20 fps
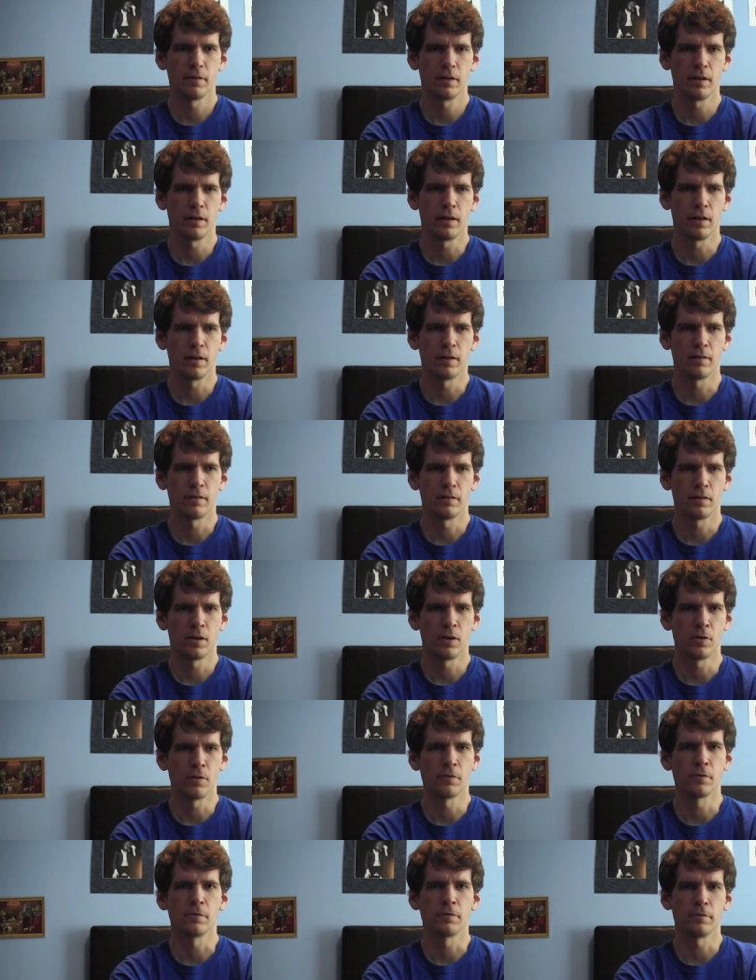uh,
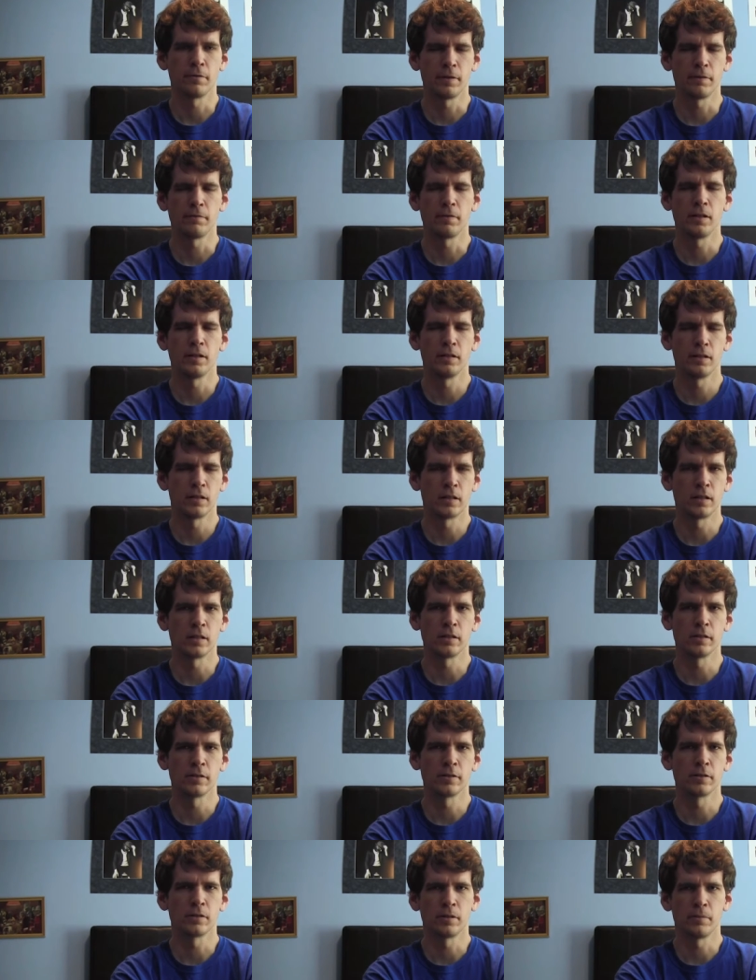over fifty
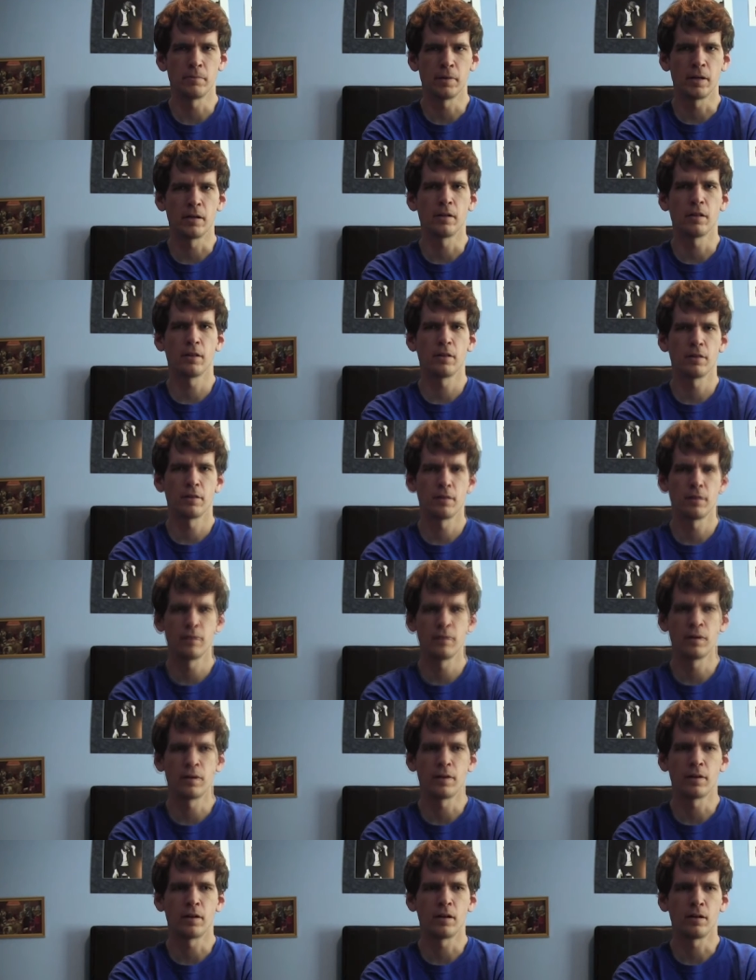dollars a month.
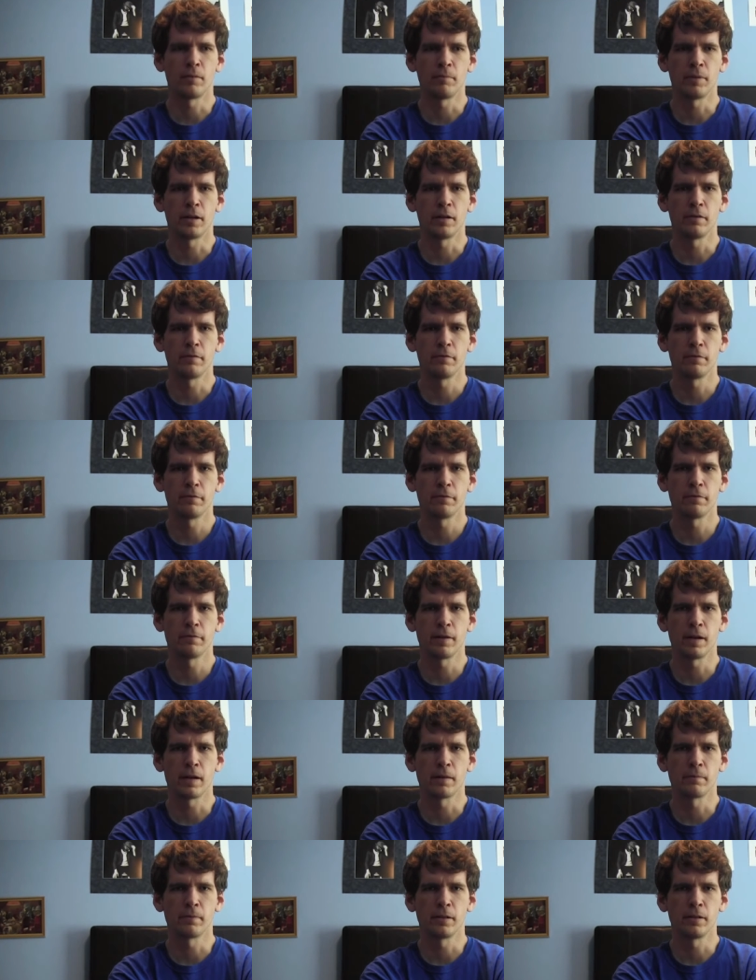Where on my
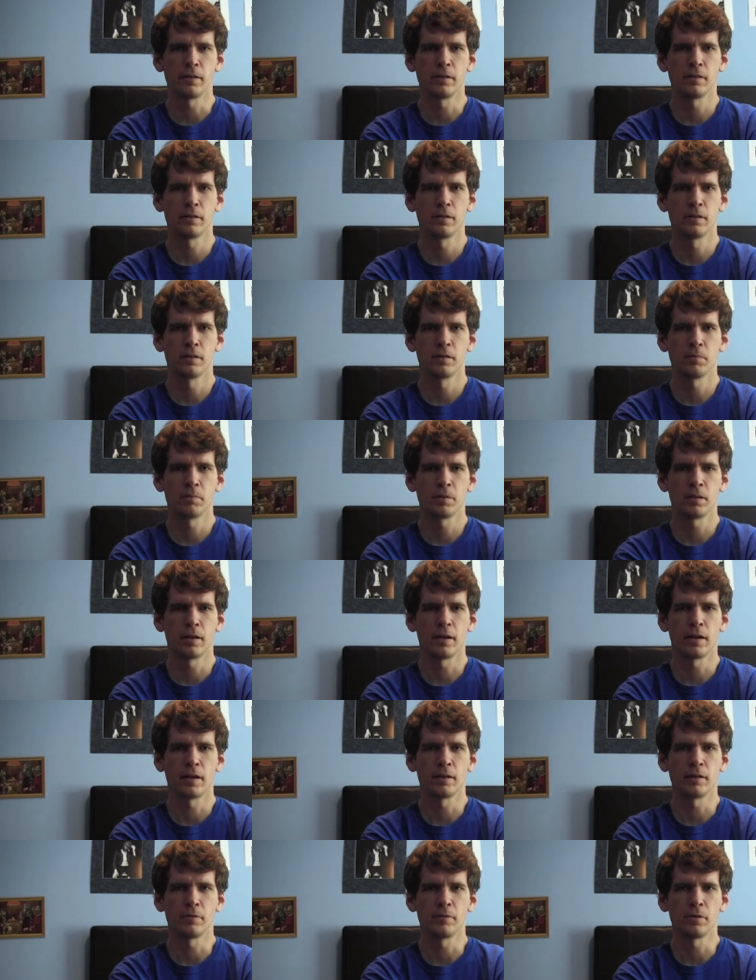family
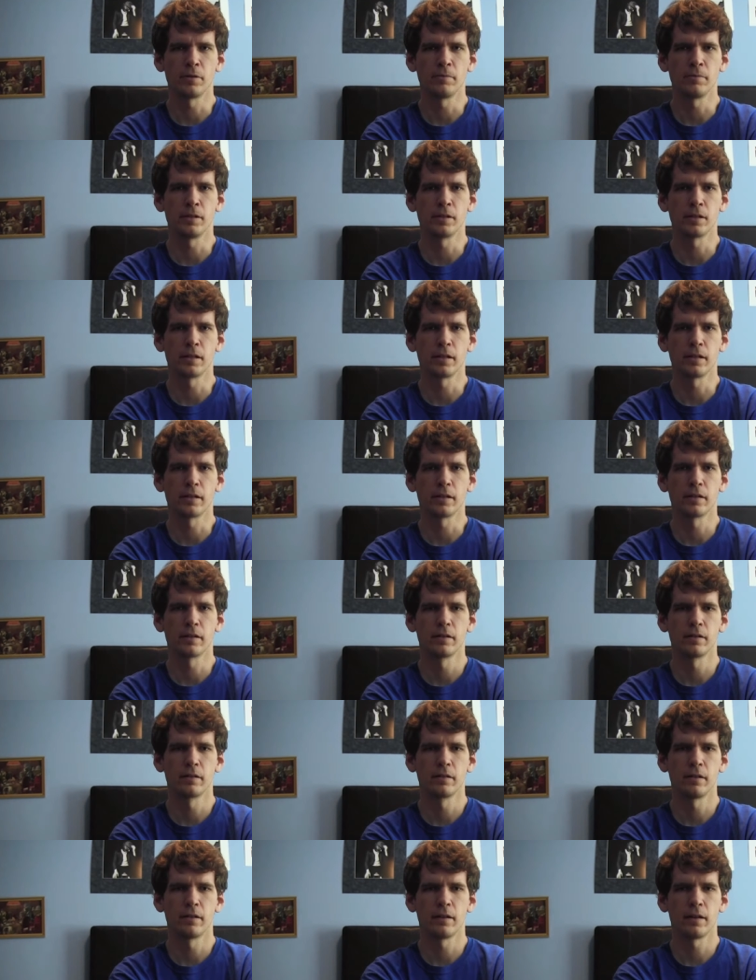plan, it would have been like
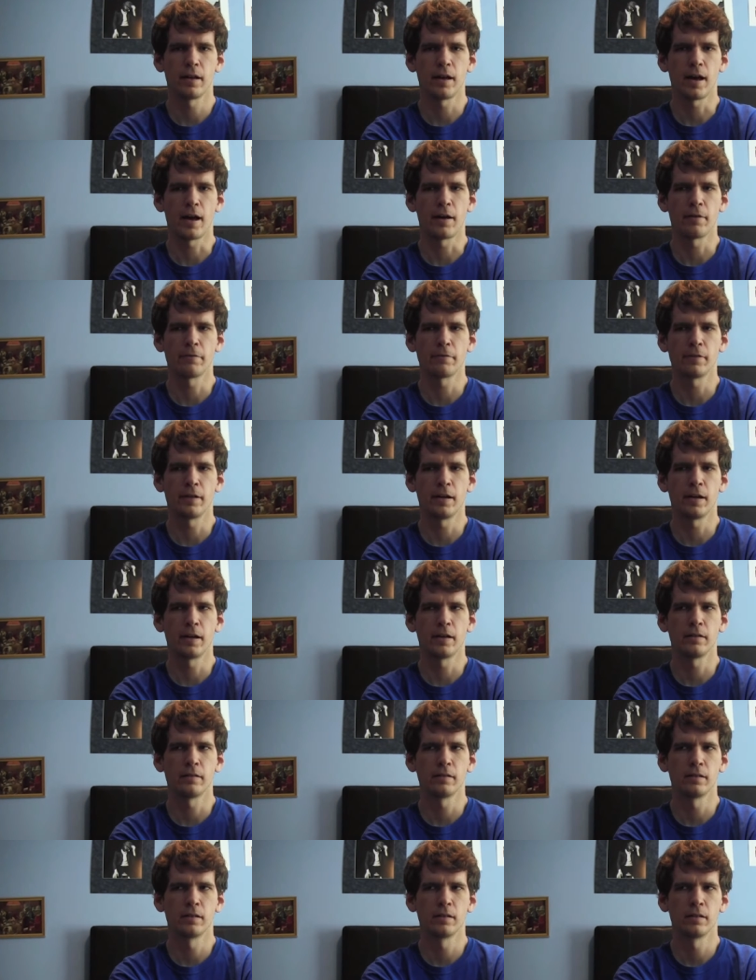half
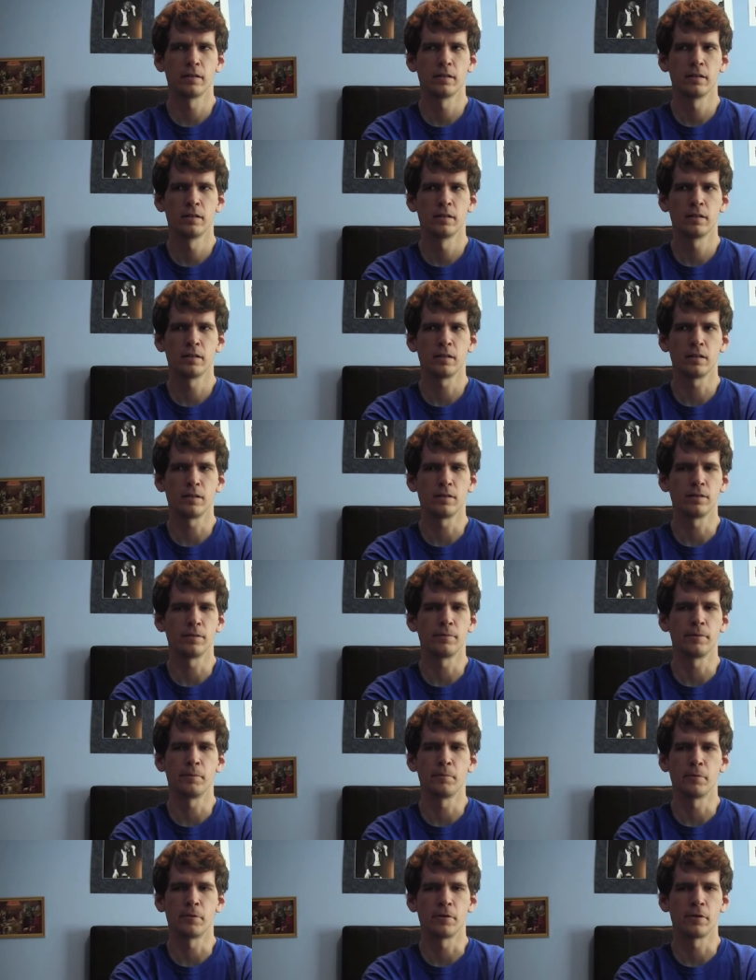that, a little
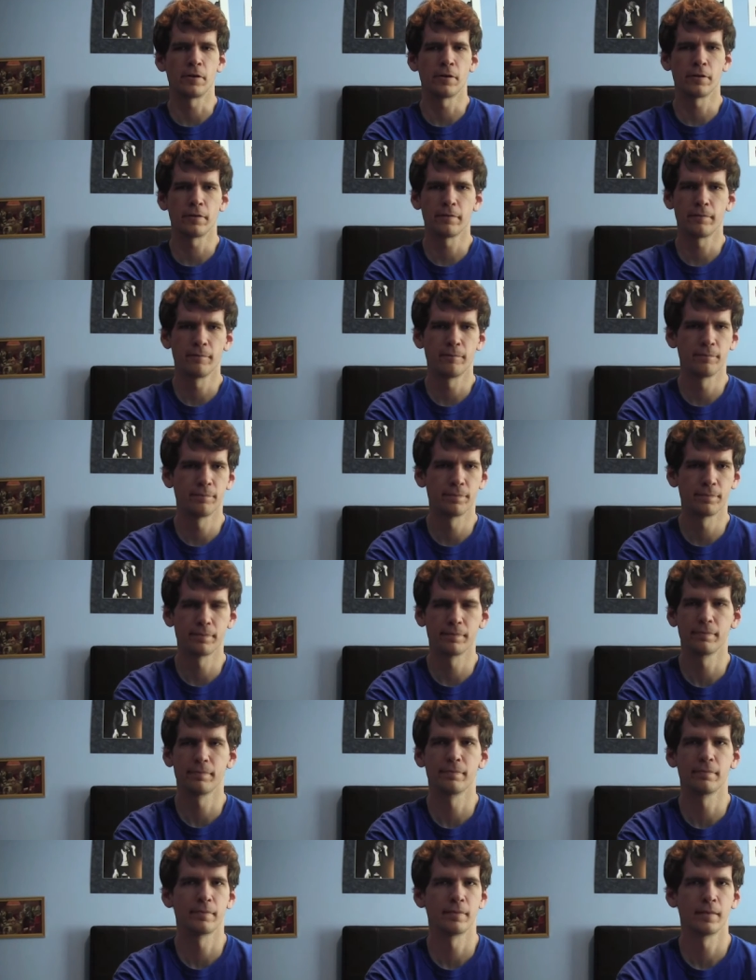bit more.
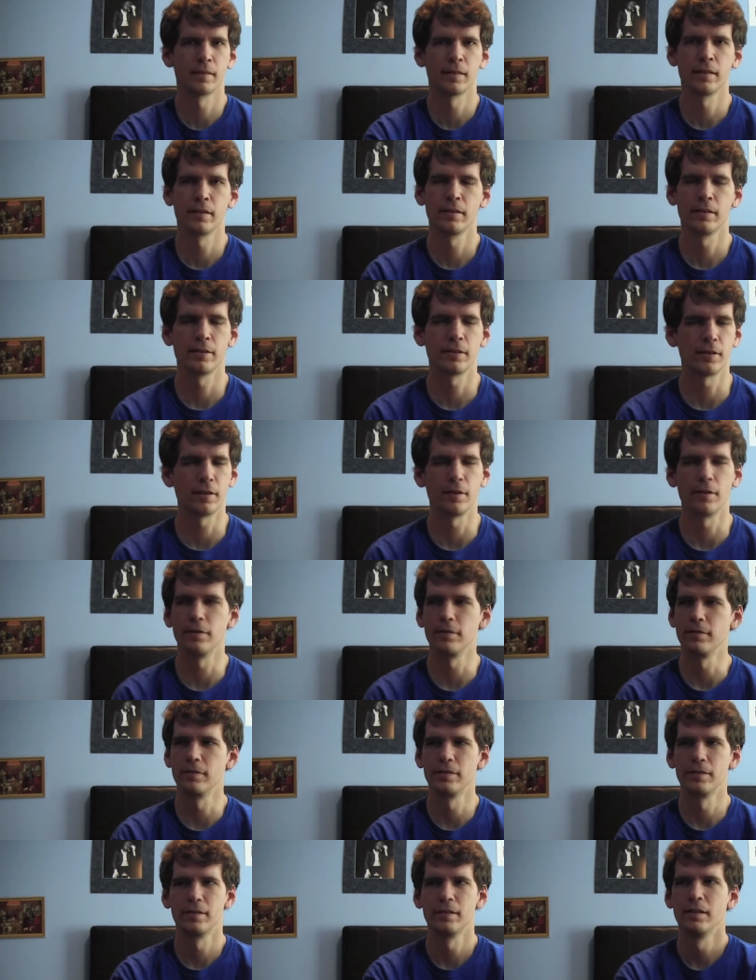So,
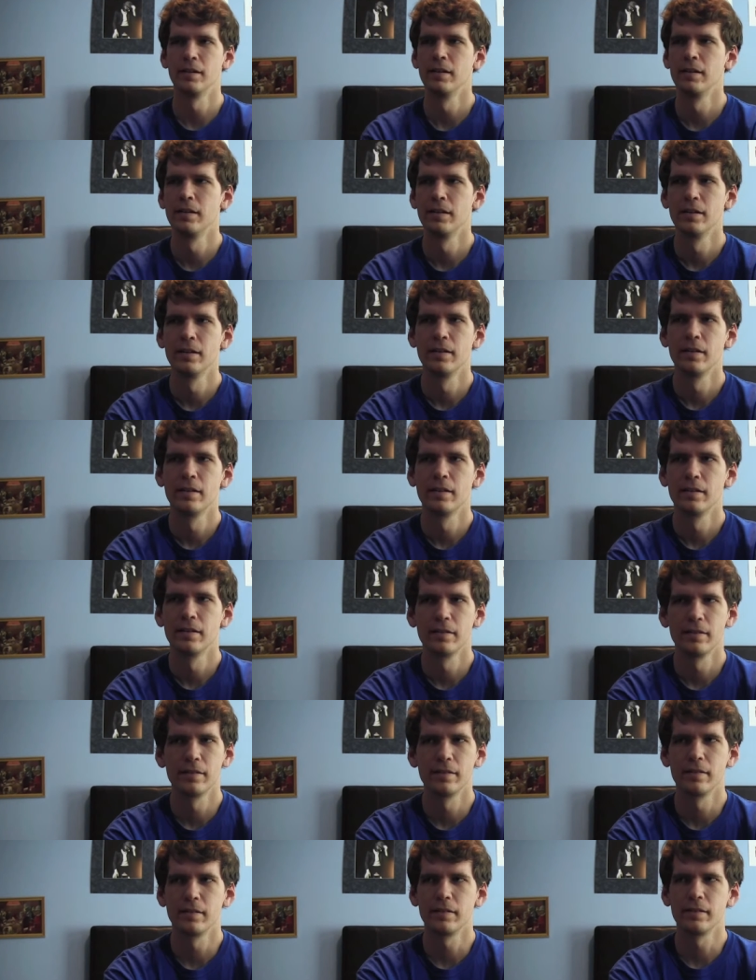
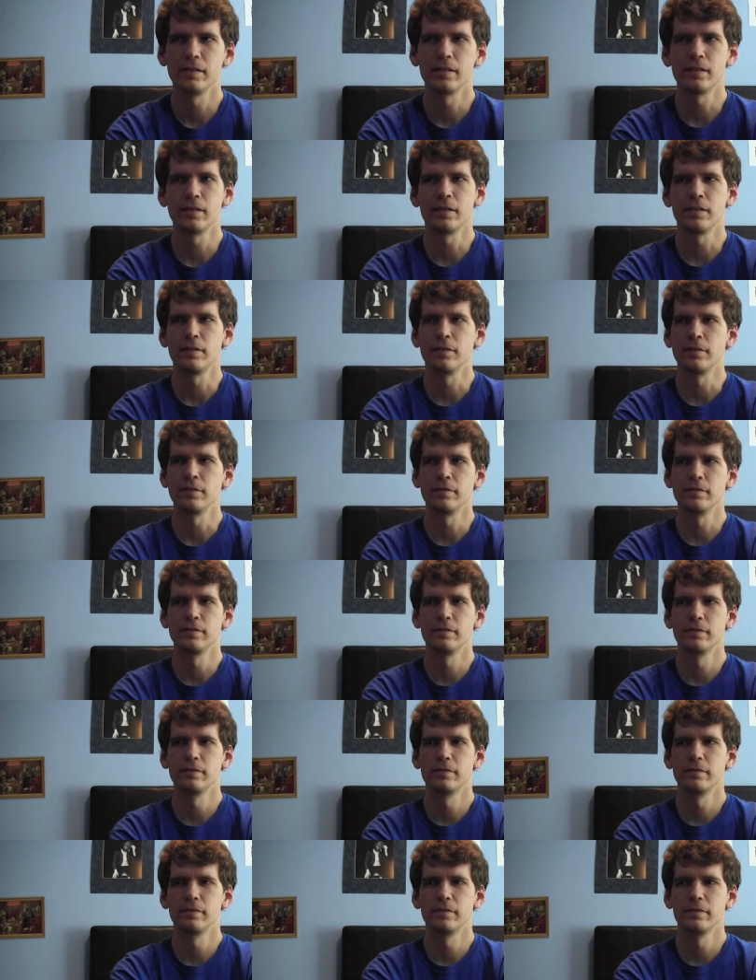so
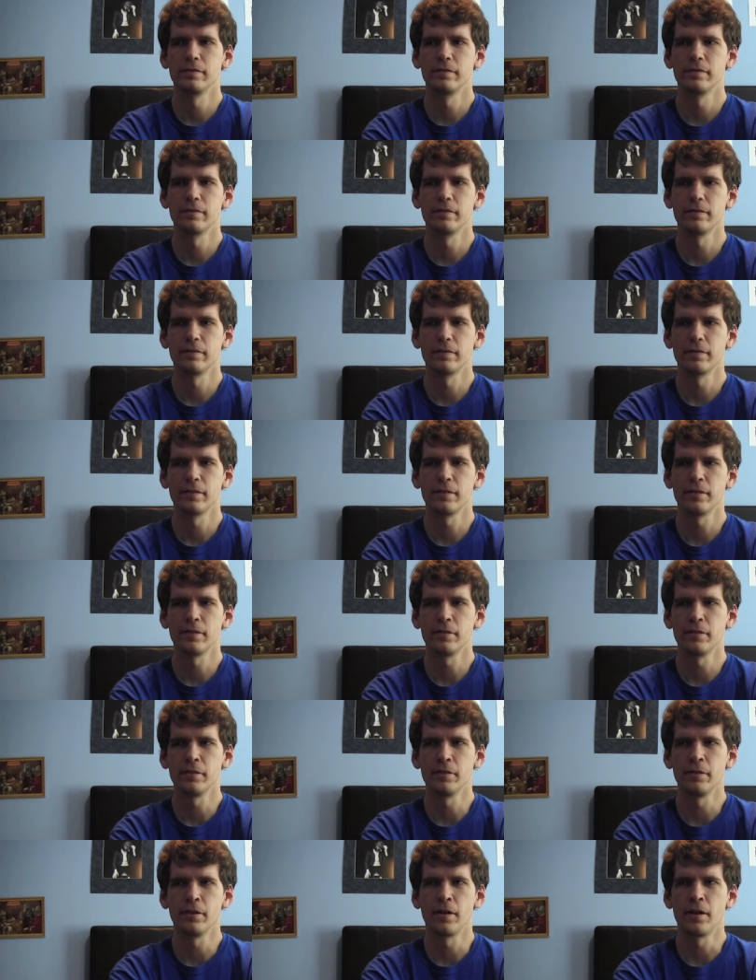
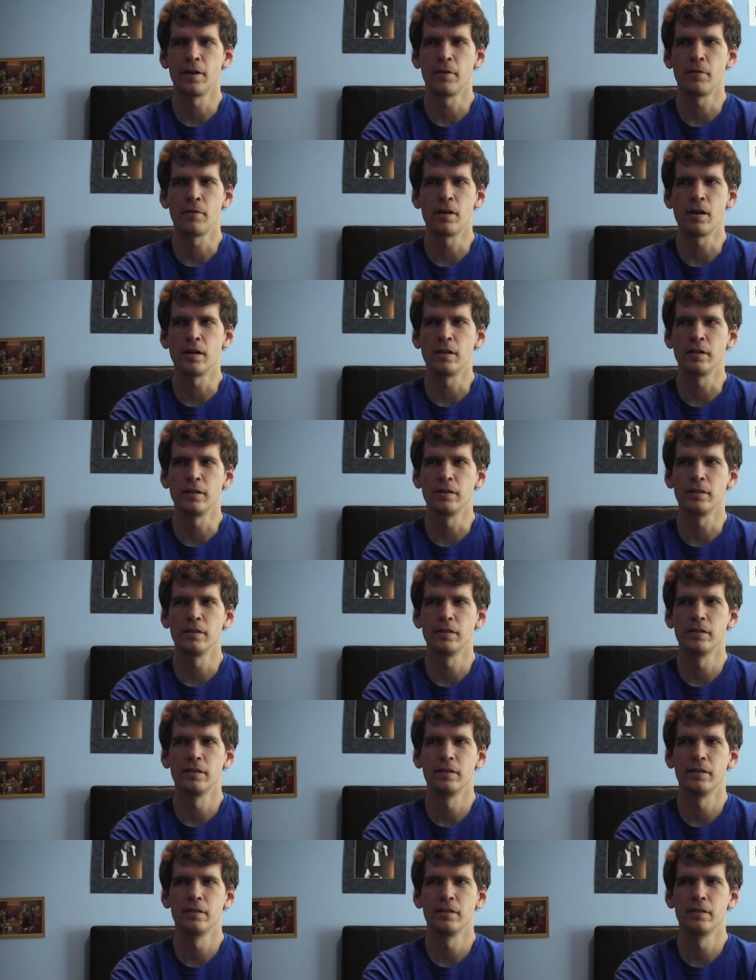you know, I want to